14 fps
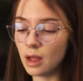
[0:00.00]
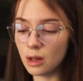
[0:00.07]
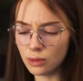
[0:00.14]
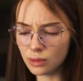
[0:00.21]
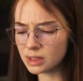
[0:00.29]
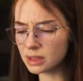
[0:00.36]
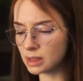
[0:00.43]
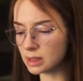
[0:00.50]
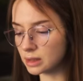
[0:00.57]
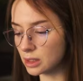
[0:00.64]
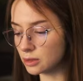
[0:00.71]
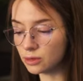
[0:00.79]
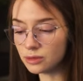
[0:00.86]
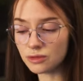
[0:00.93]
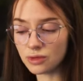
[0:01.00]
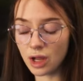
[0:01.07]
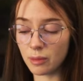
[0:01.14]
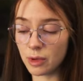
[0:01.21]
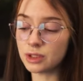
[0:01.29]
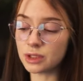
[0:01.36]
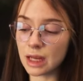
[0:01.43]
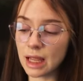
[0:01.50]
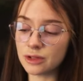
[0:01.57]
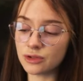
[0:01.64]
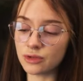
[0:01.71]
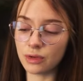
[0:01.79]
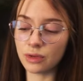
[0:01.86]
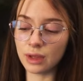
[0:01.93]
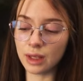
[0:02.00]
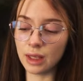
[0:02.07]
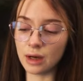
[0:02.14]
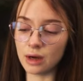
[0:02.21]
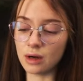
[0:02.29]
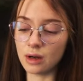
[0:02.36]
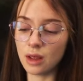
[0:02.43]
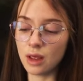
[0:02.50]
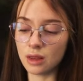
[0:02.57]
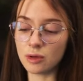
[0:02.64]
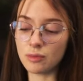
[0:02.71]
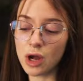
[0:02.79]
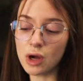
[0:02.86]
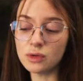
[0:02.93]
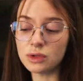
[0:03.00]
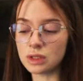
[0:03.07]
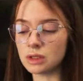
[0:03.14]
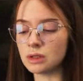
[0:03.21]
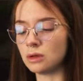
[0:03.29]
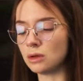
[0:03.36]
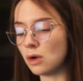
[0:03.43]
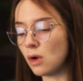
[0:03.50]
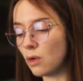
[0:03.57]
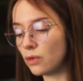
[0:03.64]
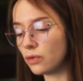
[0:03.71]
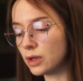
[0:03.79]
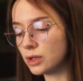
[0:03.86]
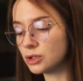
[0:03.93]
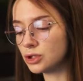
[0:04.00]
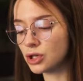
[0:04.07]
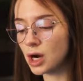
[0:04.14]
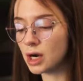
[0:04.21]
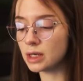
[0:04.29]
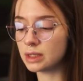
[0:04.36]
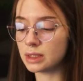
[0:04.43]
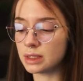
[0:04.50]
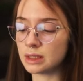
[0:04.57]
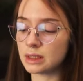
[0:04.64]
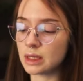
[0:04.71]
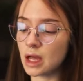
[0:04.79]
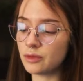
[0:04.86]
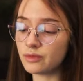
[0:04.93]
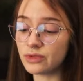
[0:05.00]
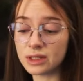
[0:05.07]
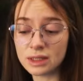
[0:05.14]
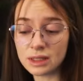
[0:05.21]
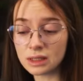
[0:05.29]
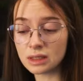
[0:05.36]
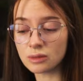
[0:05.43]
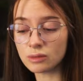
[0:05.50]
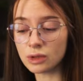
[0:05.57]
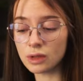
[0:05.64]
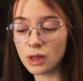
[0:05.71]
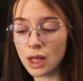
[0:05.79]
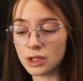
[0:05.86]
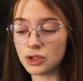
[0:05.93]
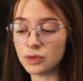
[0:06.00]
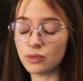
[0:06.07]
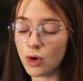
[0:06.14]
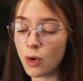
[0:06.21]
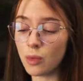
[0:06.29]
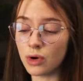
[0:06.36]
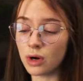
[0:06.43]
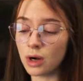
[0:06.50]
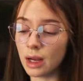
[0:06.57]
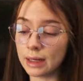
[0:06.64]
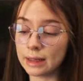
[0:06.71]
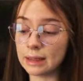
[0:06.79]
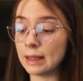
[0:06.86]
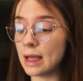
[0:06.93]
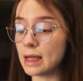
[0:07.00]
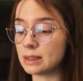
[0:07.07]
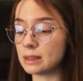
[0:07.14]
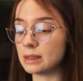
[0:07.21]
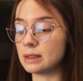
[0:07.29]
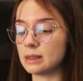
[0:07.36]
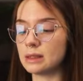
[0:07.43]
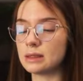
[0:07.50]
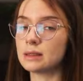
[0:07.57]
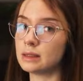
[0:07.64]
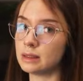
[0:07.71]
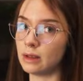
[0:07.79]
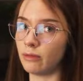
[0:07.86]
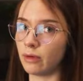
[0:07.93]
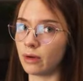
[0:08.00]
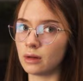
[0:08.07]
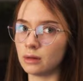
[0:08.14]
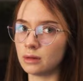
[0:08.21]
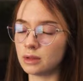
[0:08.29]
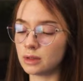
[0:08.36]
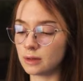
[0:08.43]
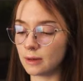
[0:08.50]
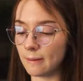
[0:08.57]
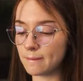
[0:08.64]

Look at this, I don't recommend entering here. The payout is low, the chart is unpredictable, and proper analysis is difficult.